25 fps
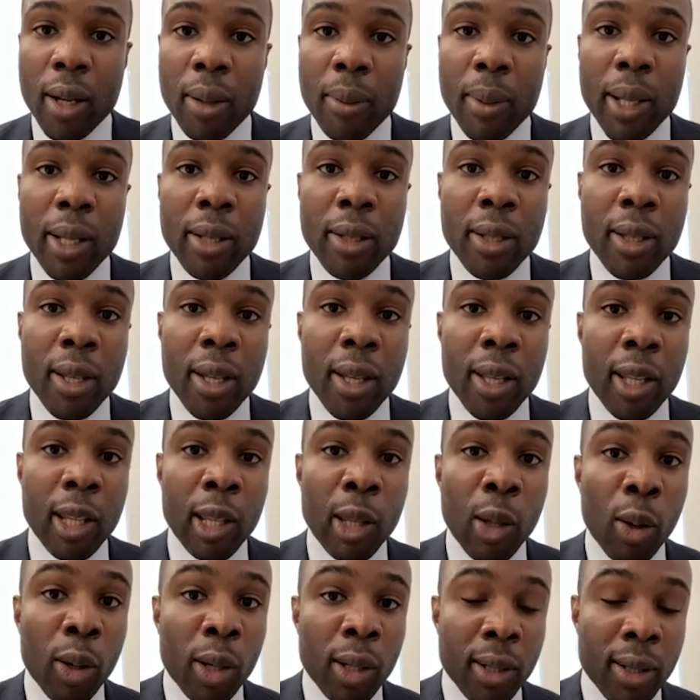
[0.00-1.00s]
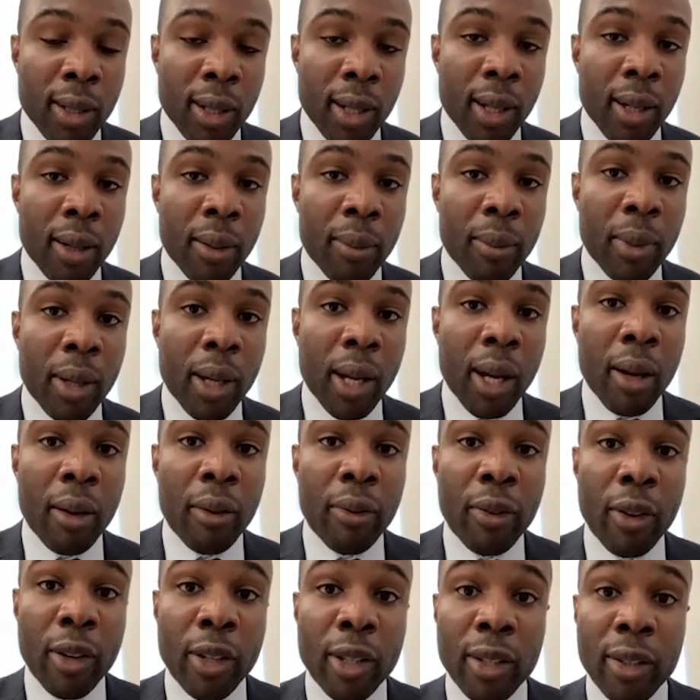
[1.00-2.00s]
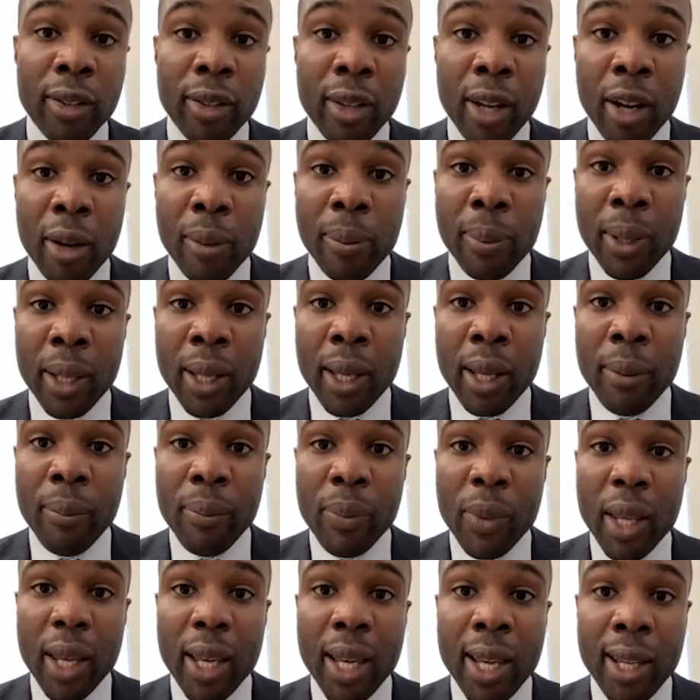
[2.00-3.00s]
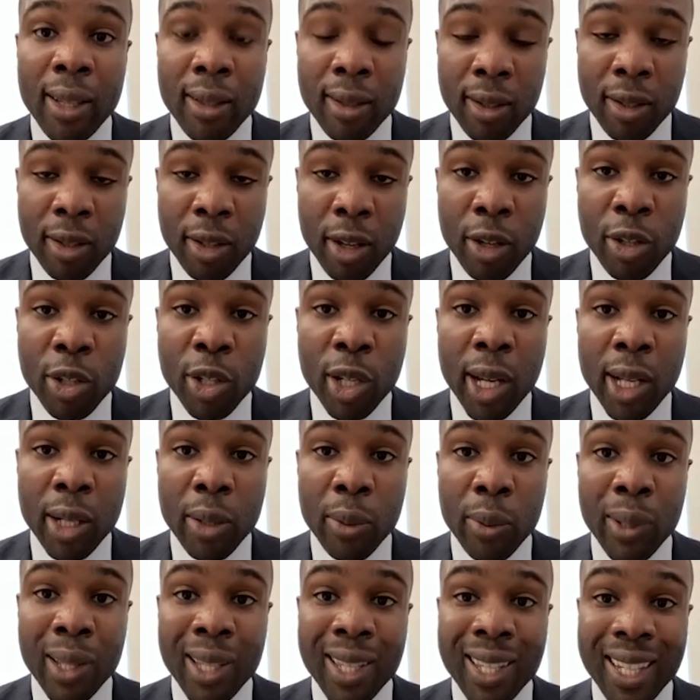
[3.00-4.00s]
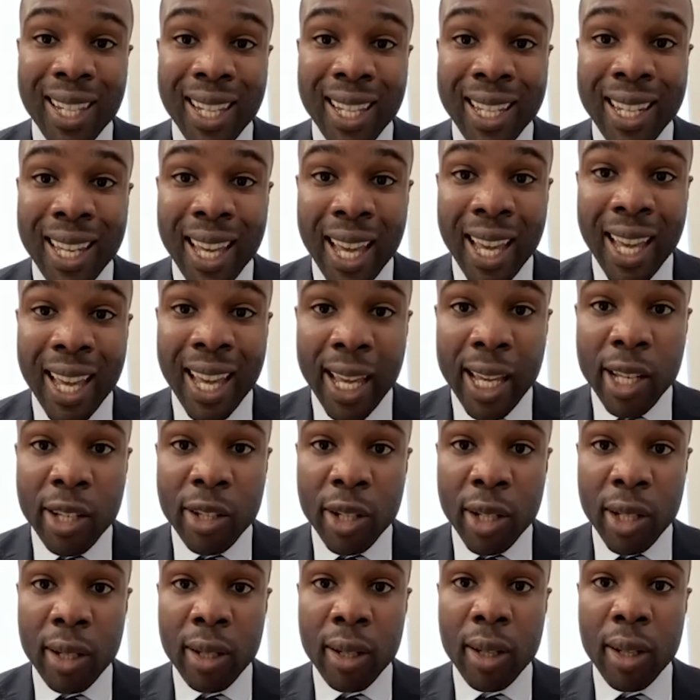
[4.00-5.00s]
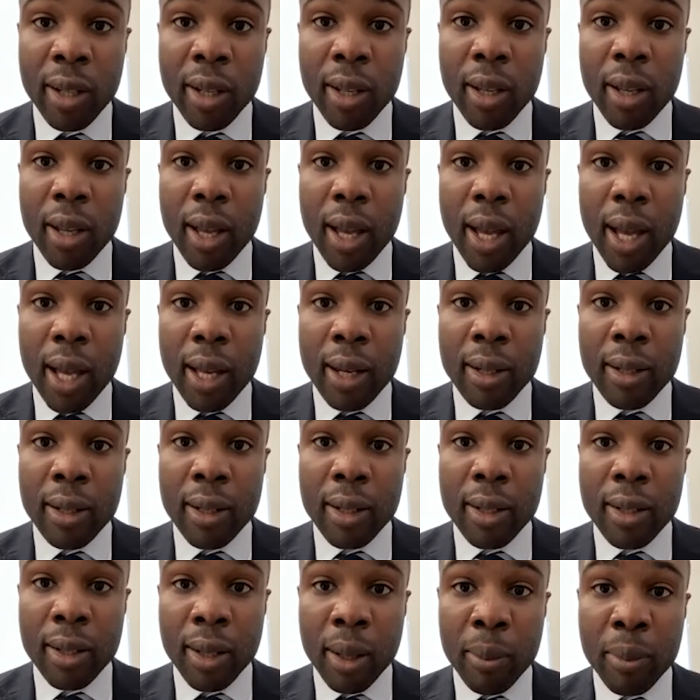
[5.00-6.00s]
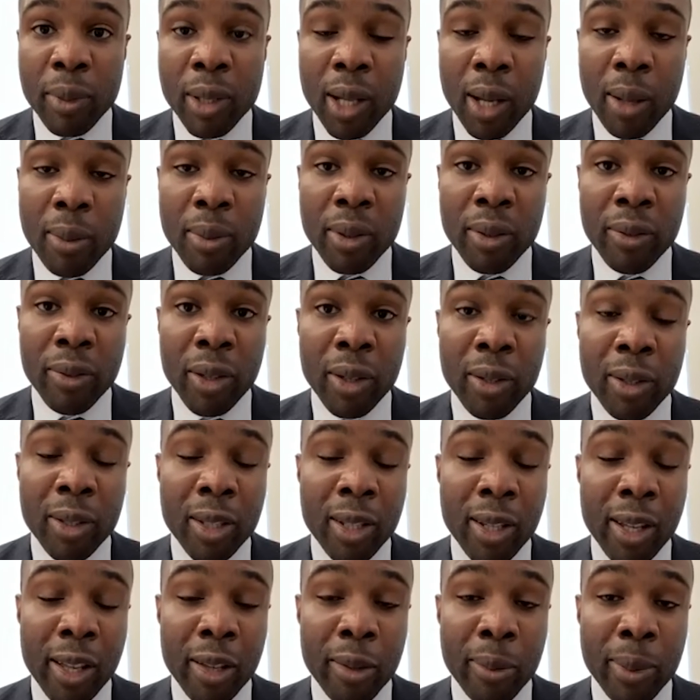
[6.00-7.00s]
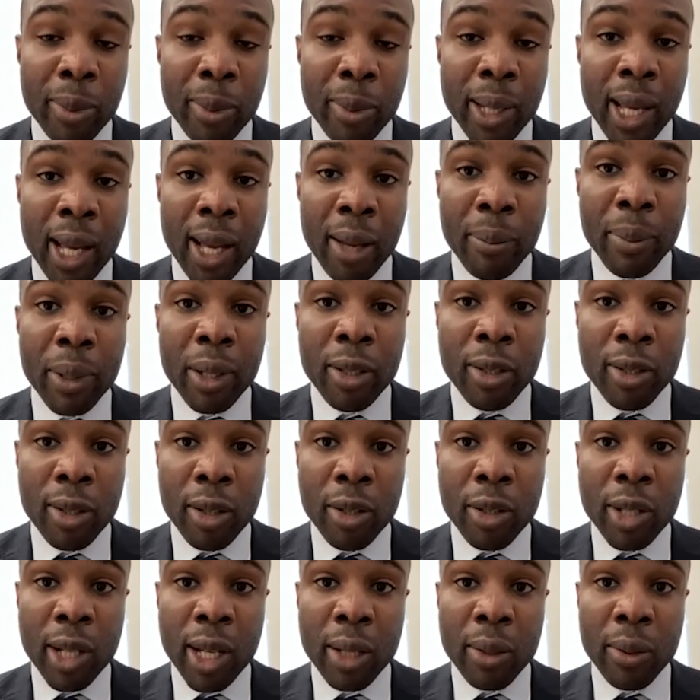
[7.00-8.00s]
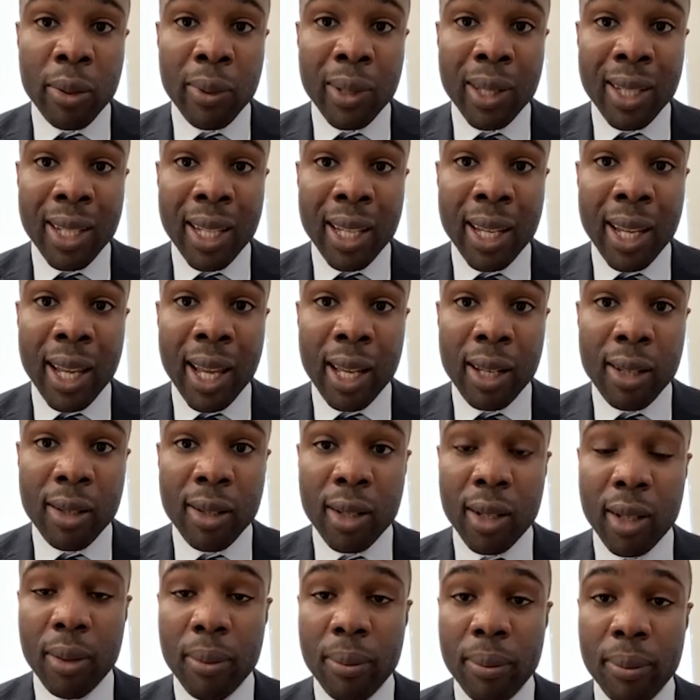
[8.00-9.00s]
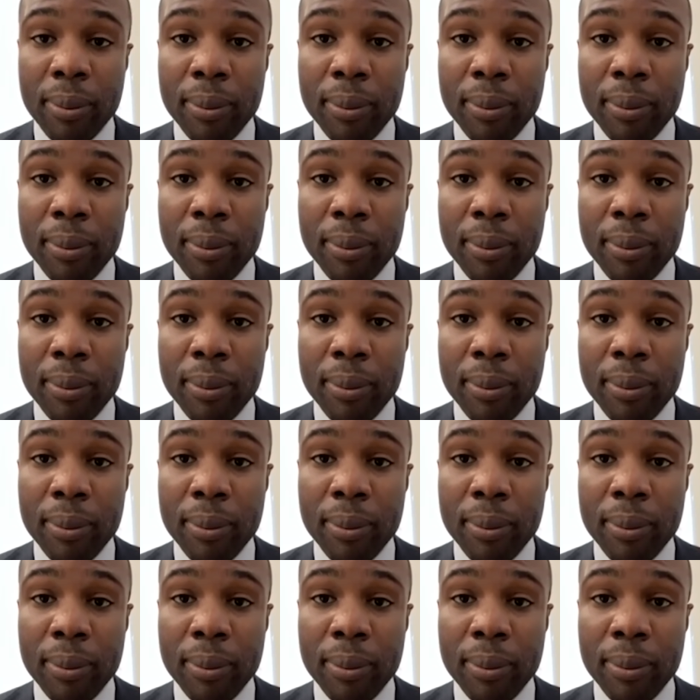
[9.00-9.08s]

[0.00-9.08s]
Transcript: In the longer term, phototherapy is associated with skin aging, and some types of phototherapy have been associated with skin cancer.